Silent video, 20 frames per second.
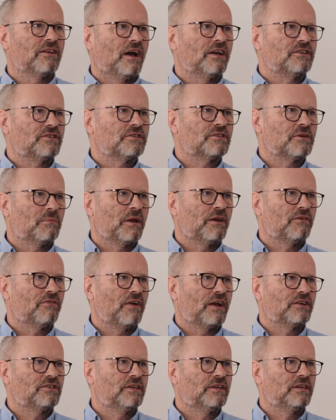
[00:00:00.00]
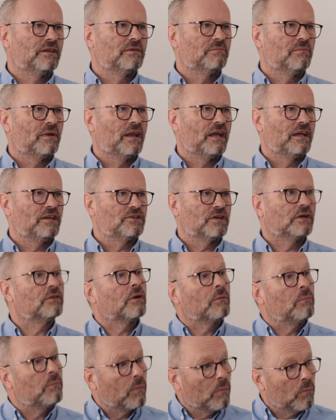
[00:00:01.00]
Dysons are manufactured in Malaysia.
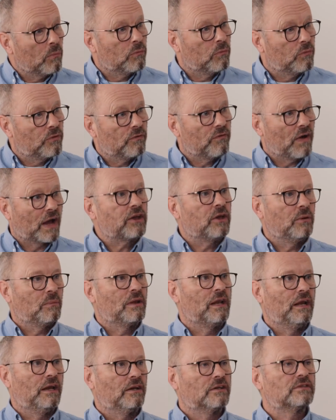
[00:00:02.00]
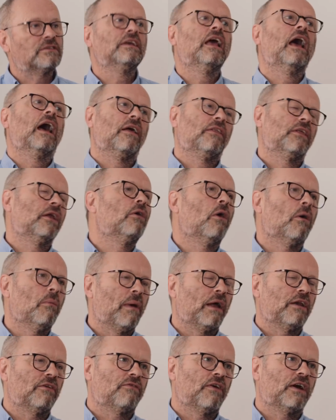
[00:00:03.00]
The vacuum cleaners, they're not
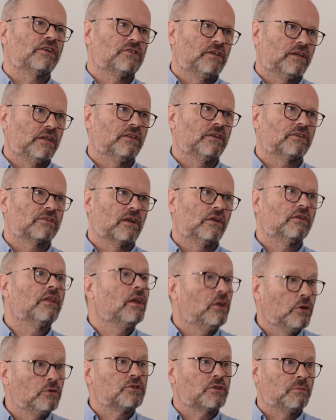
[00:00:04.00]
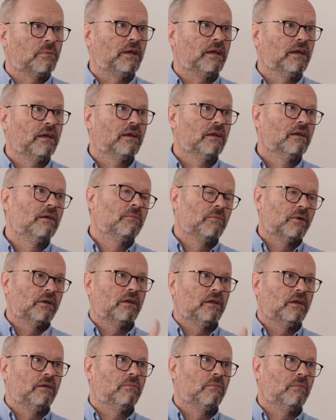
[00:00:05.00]
manufactured in this country. They used to be,
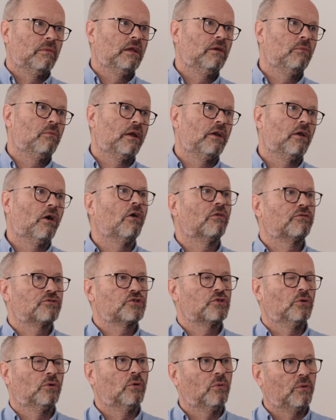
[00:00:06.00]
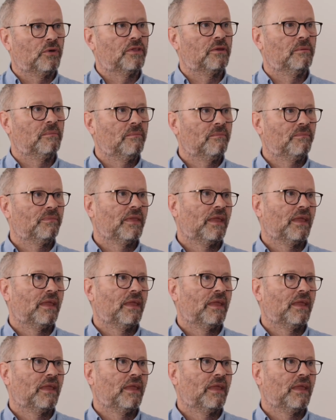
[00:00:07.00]
but he went offshore with them.